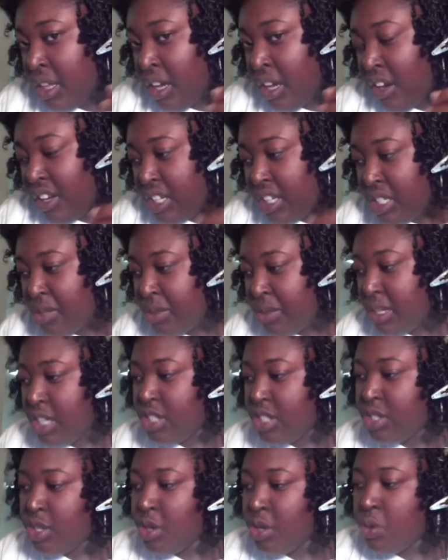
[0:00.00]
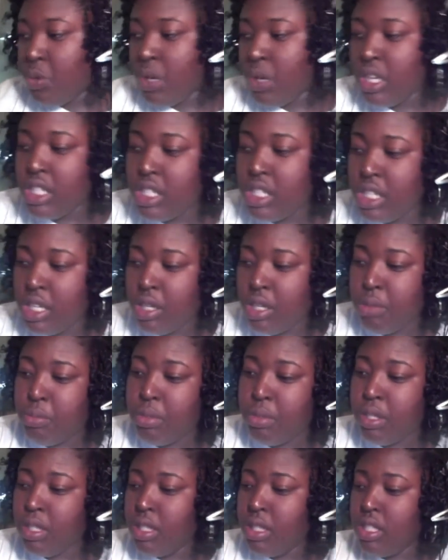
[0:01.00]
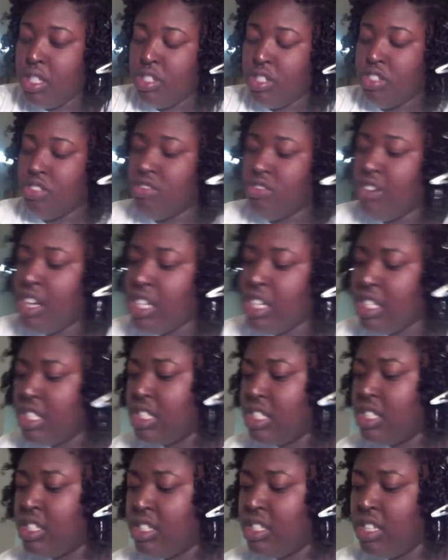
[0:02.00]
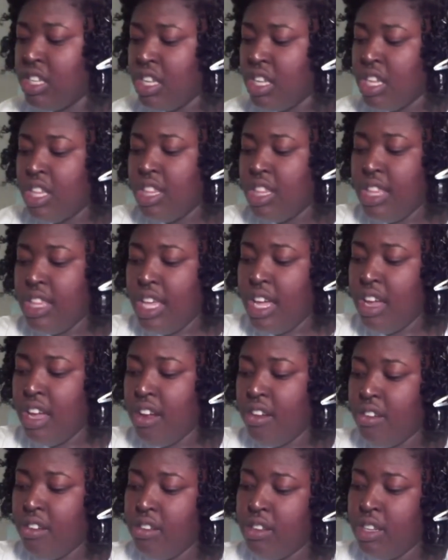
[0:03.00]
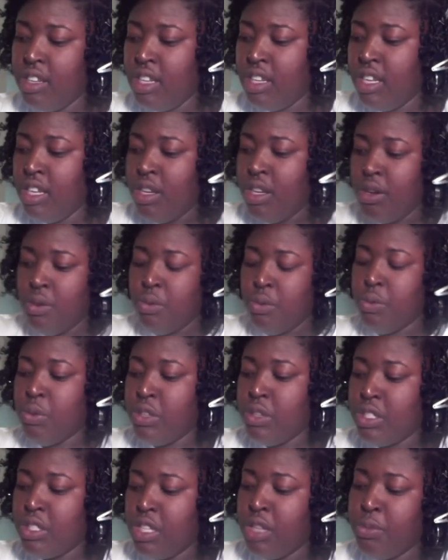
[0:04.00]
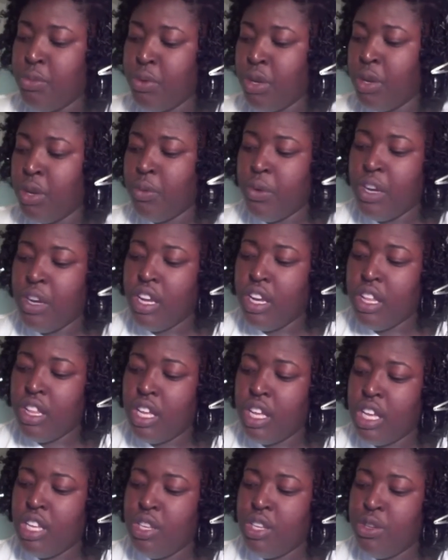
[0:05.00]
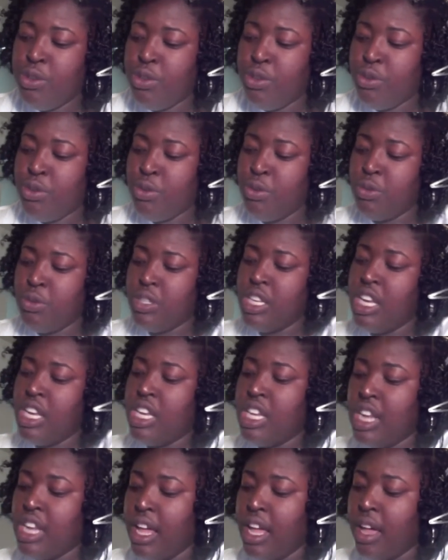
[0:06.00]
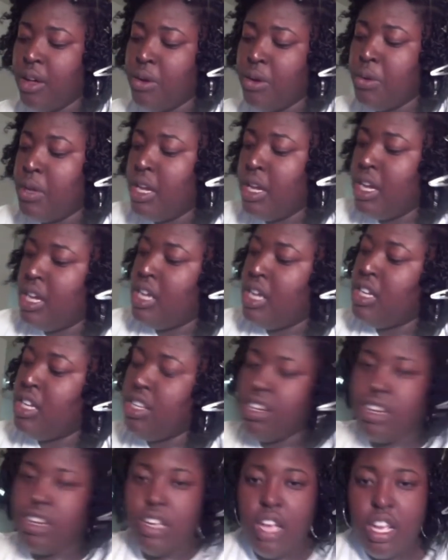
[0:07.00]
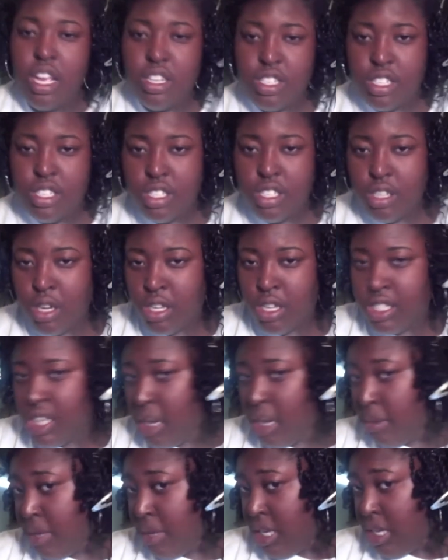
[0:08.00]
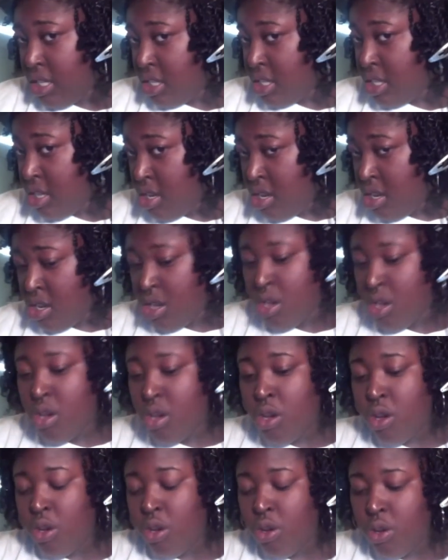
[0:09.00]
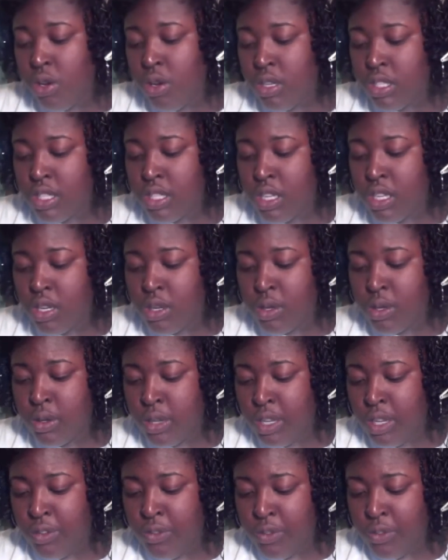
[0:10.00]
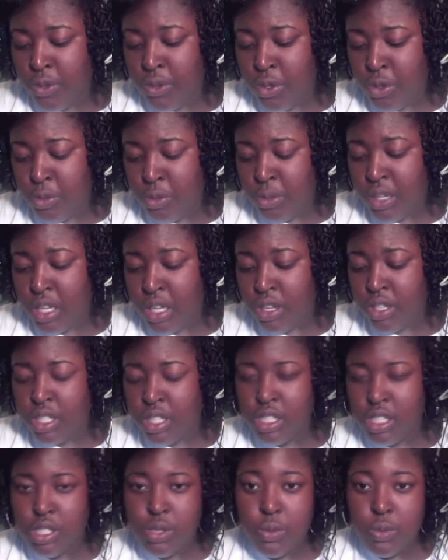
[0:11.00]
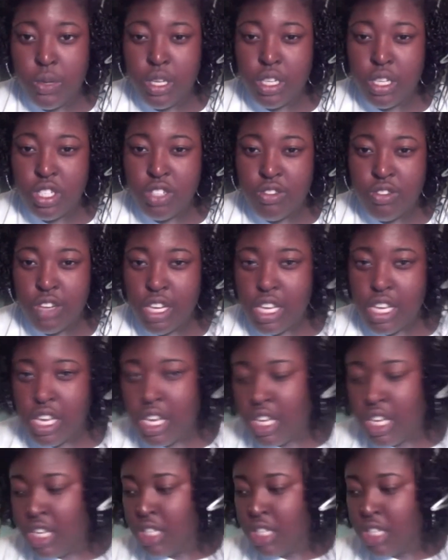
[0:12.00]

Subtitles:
edges because you don't want it to pull and stress the hair to the point where like you take it out and your edges are damaged. Also, if you plan on doing straight kinky